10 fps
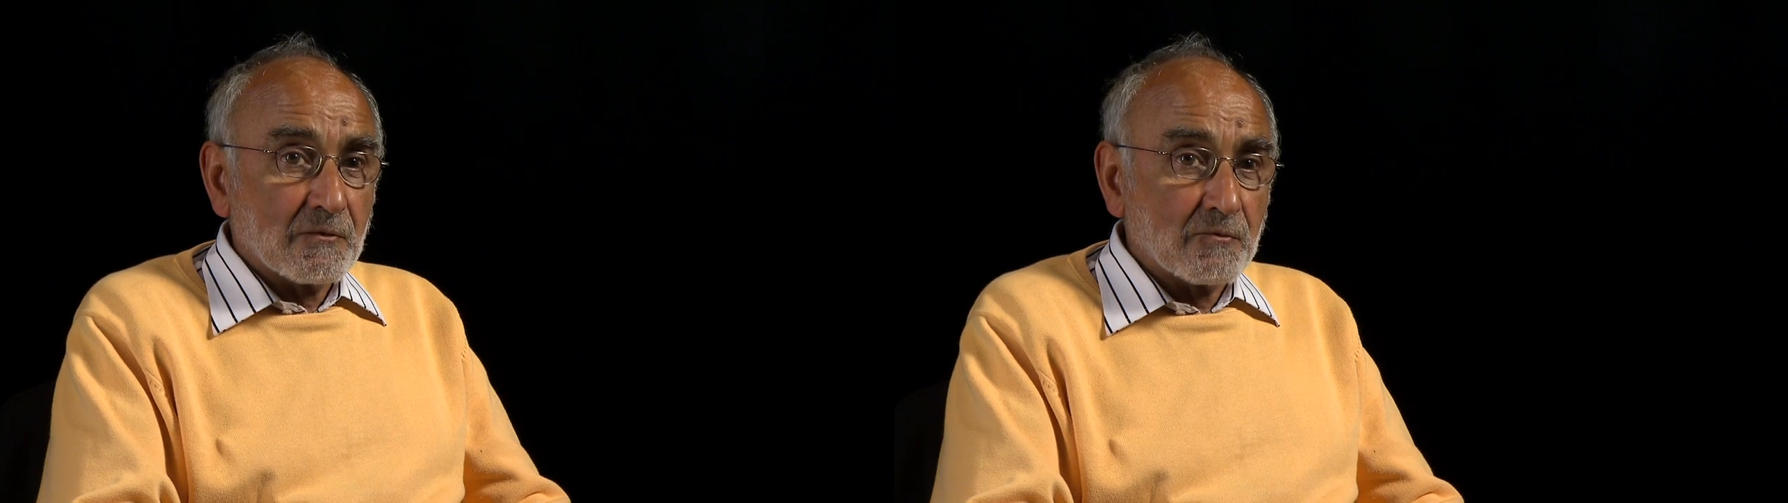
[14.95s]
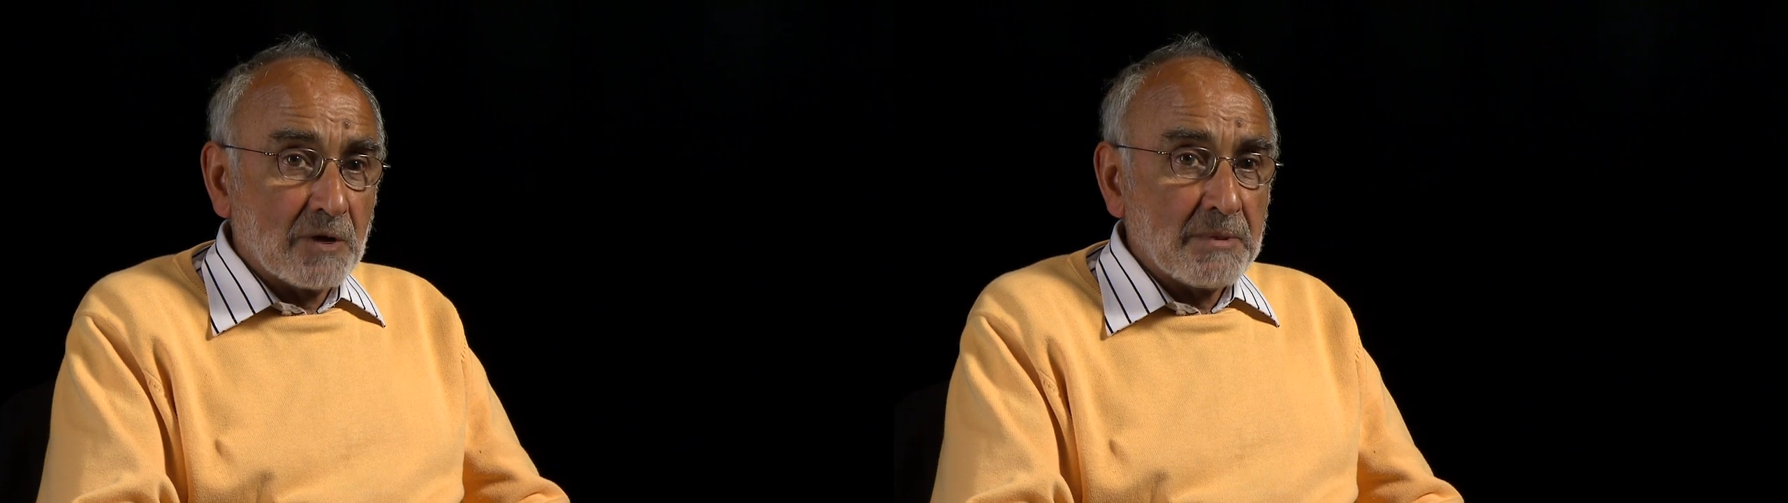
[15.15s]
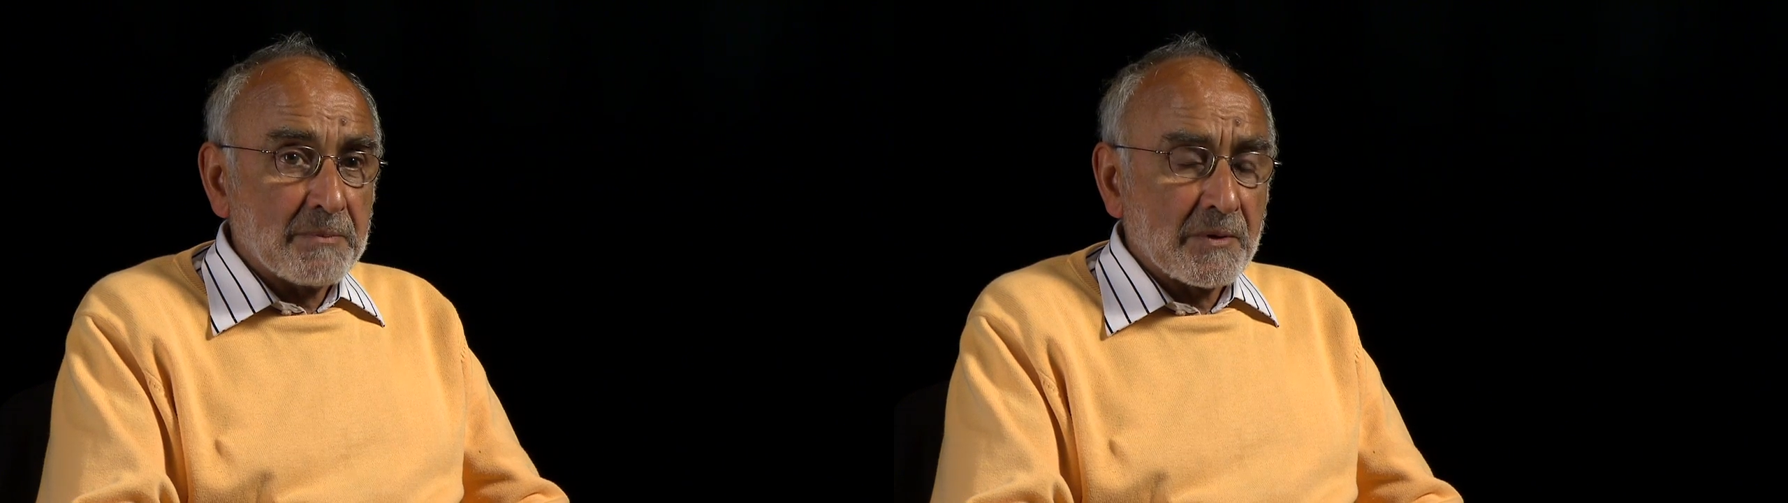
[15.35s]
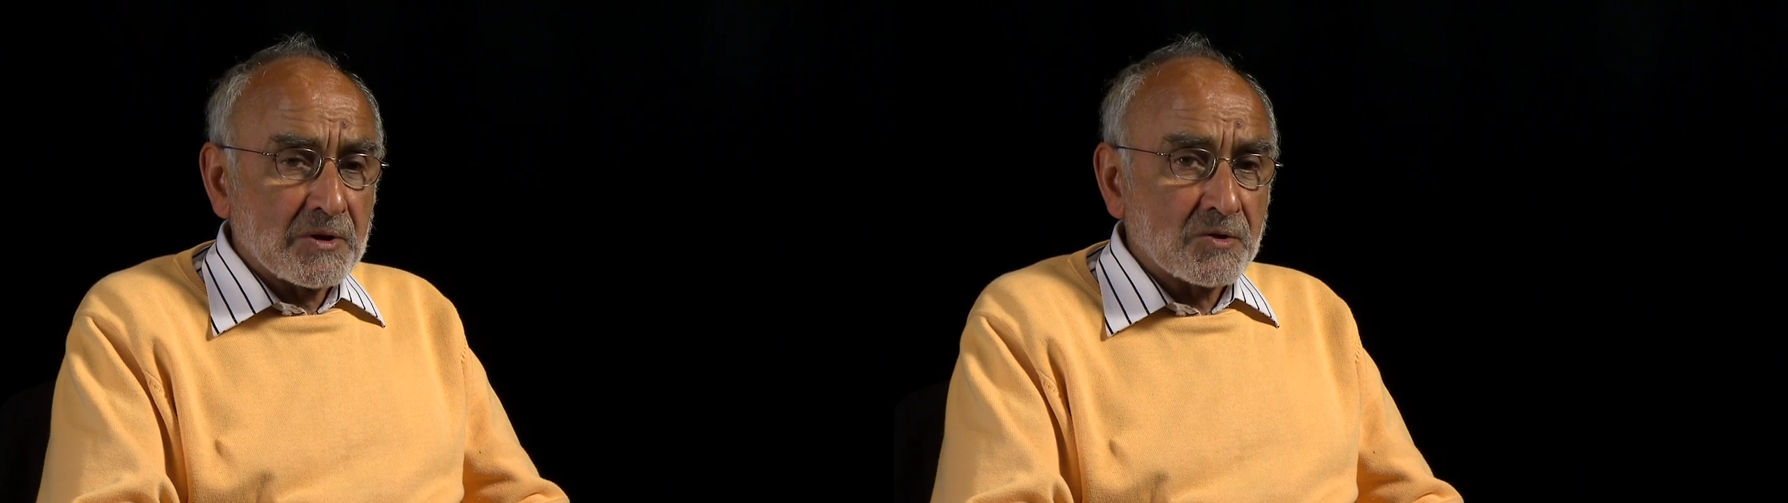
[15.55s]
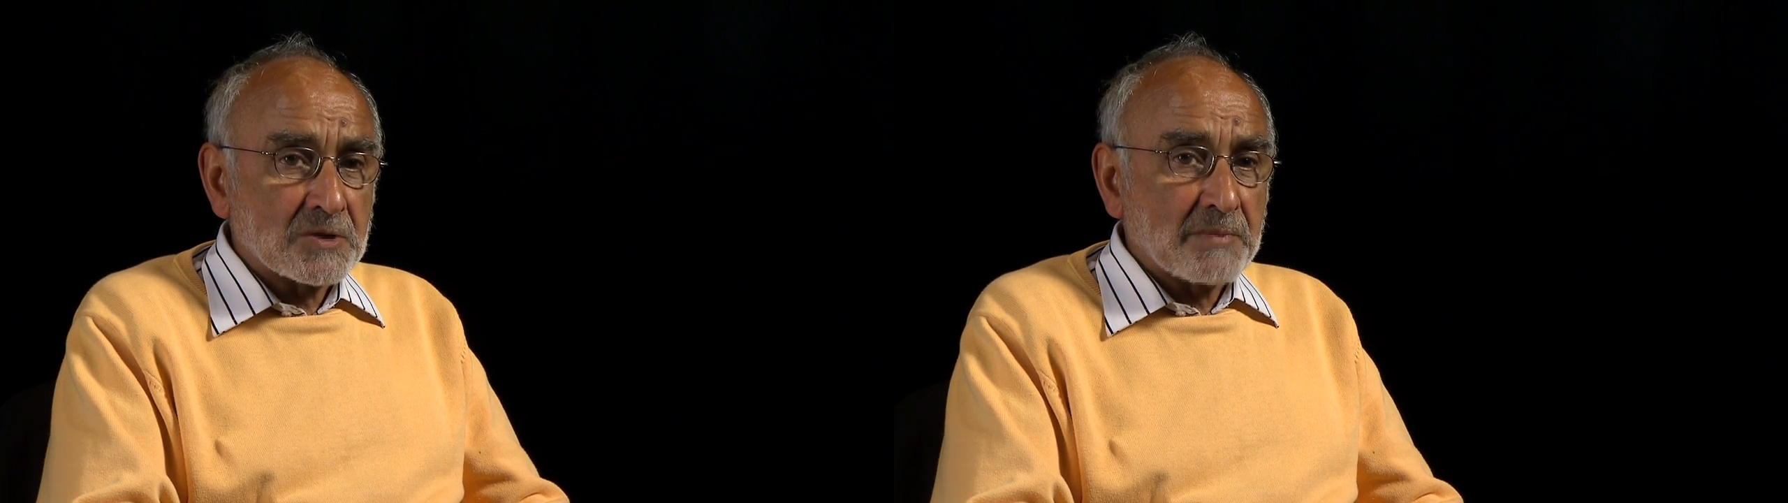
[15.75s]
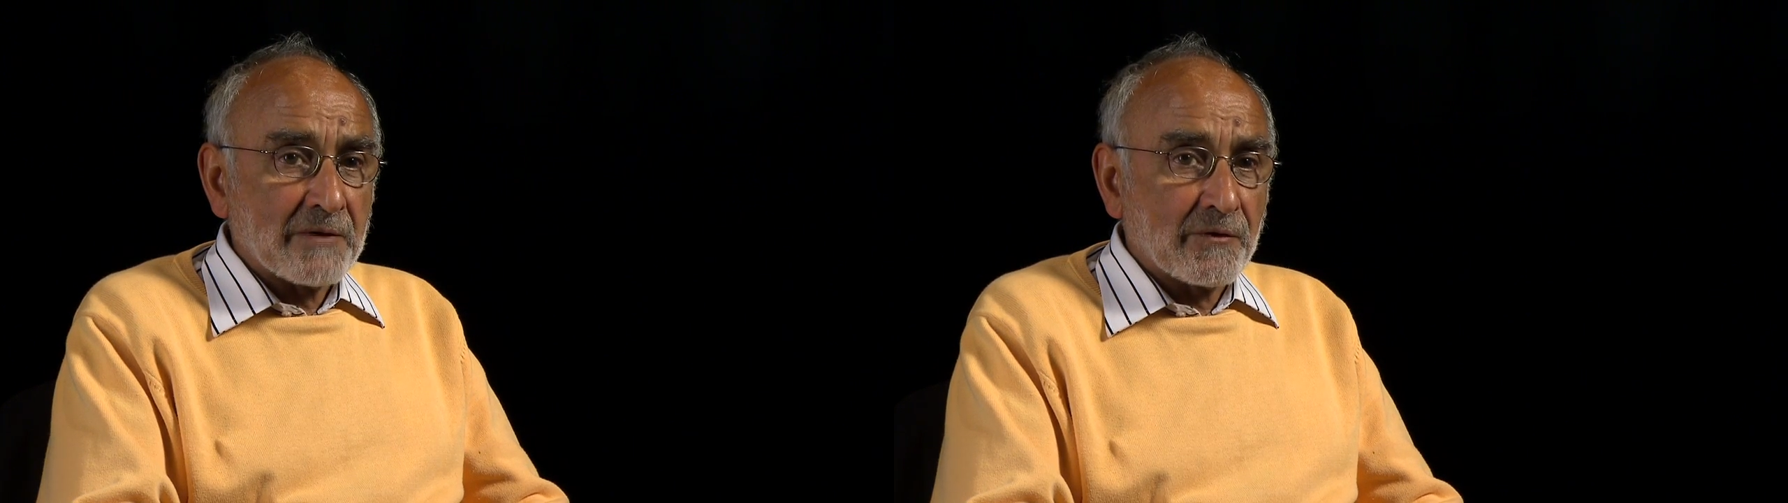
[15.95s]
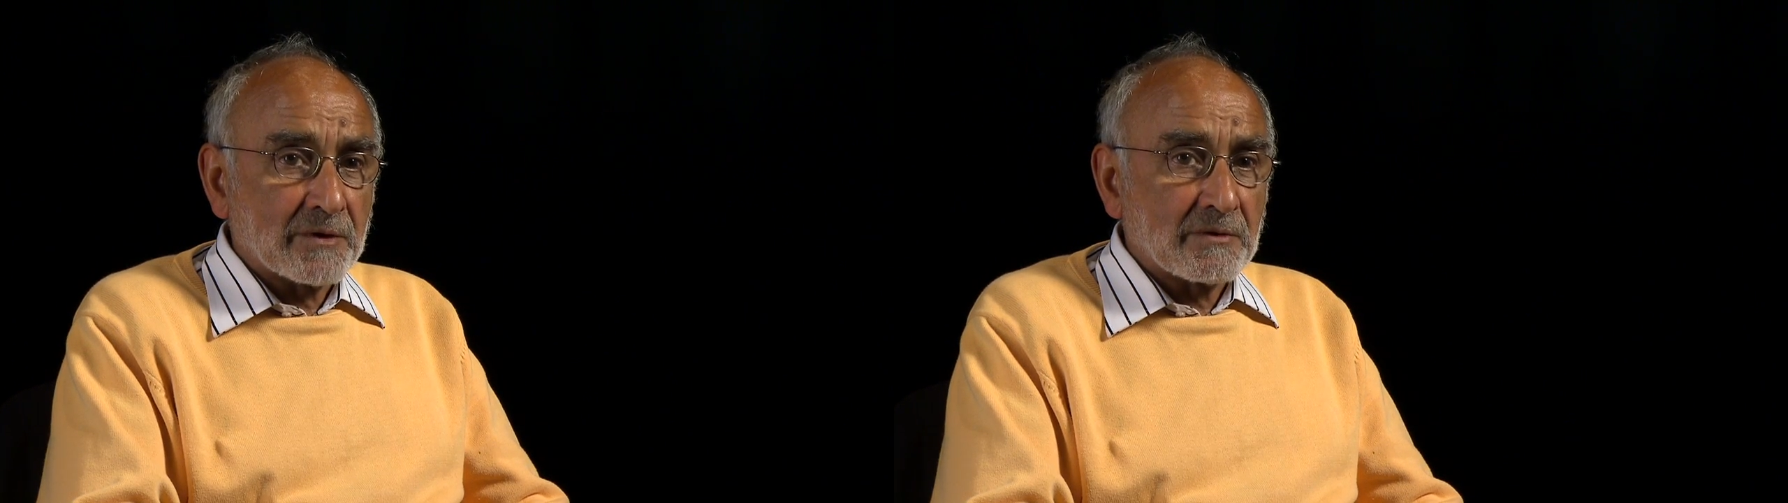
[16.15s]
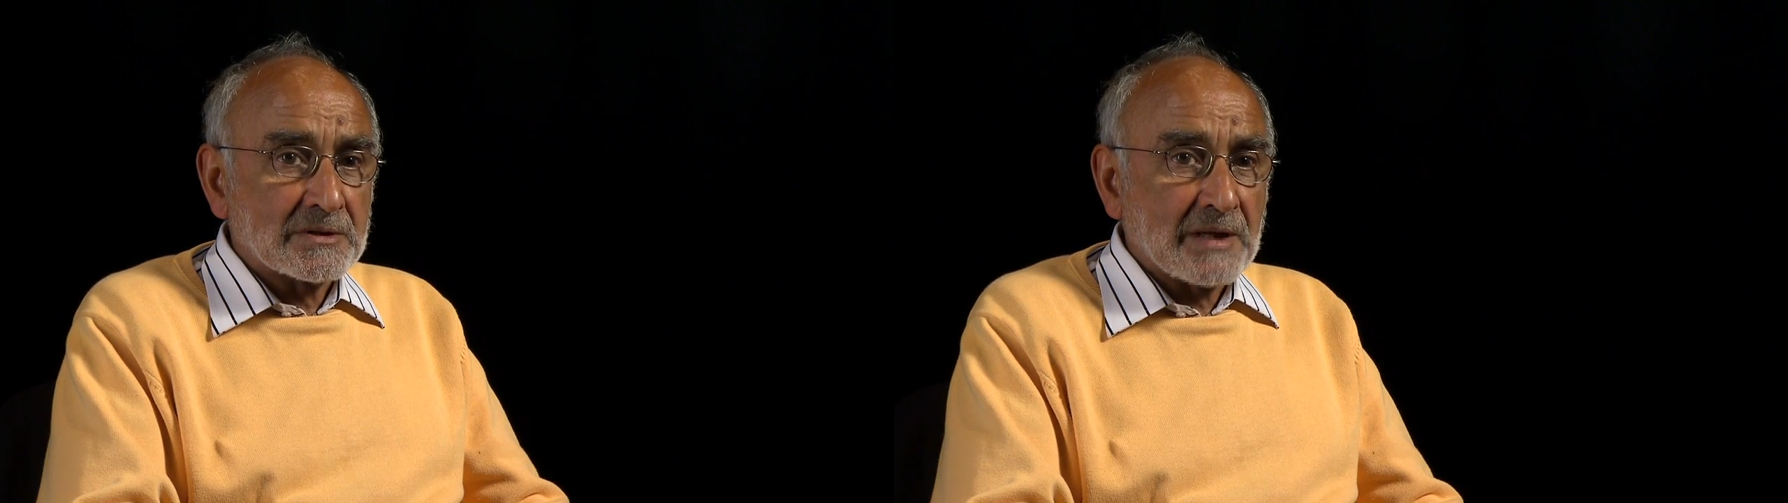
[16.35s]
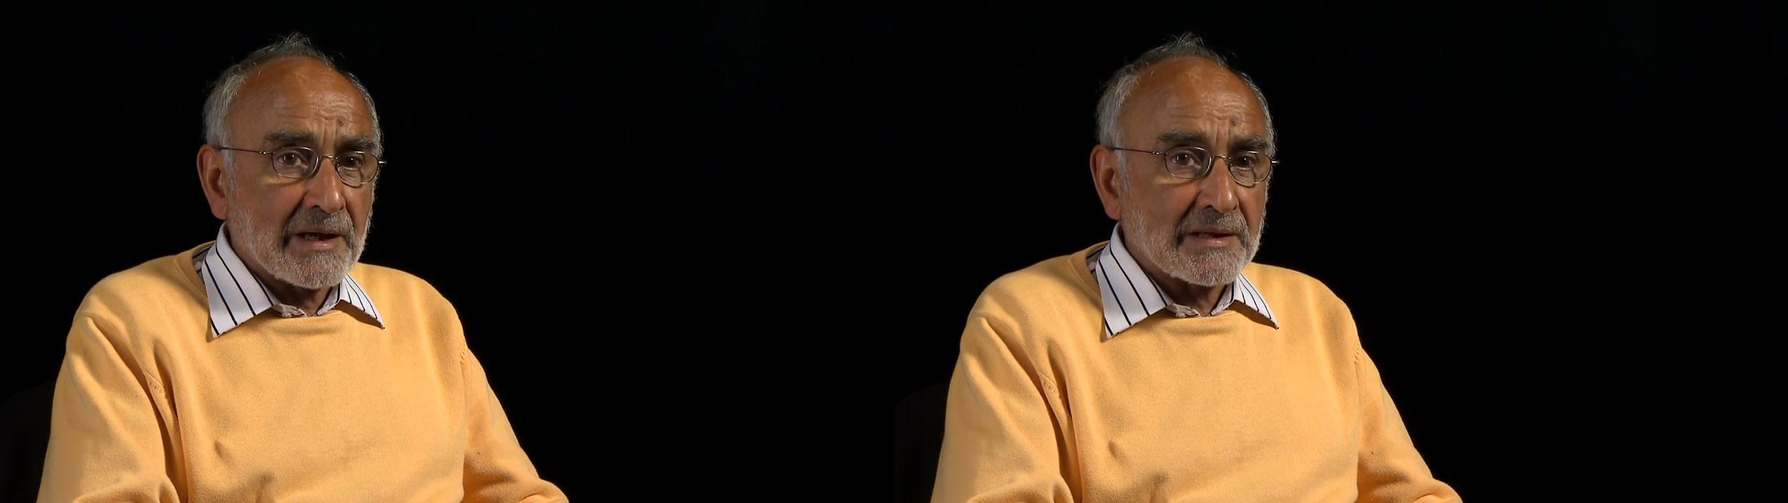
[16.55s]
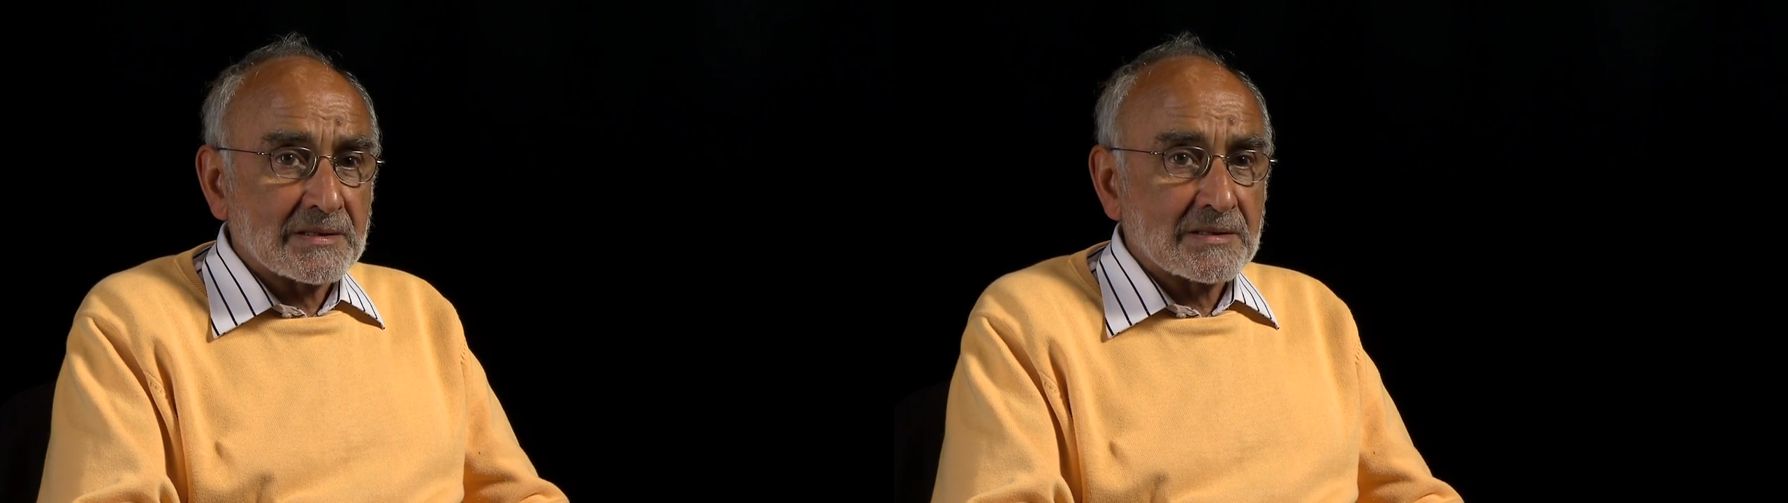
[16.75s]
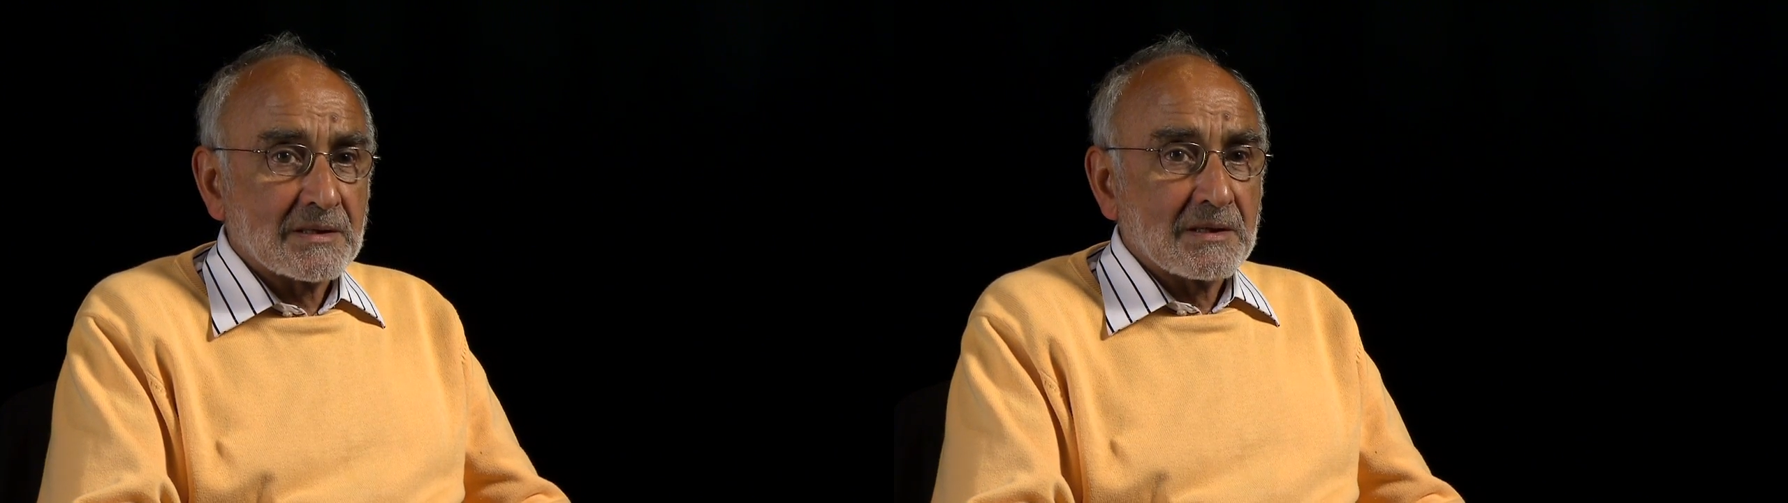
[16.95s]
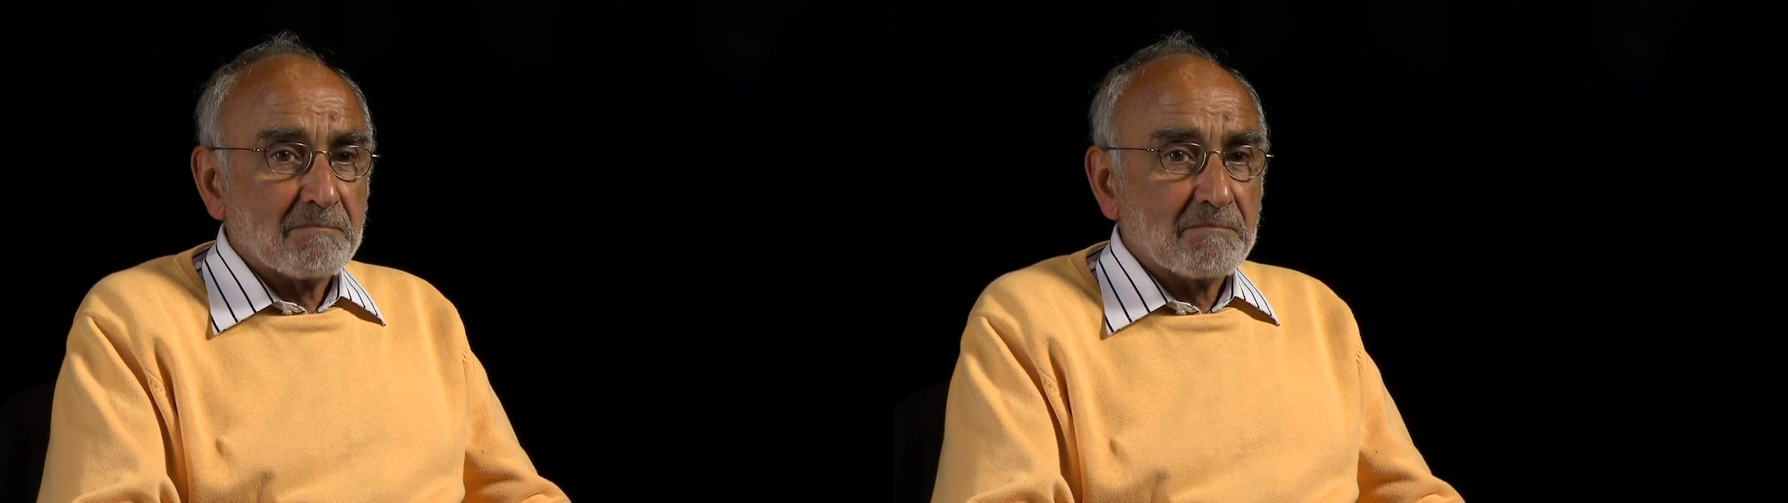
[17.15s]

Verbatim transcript: will be produced by photovoltaics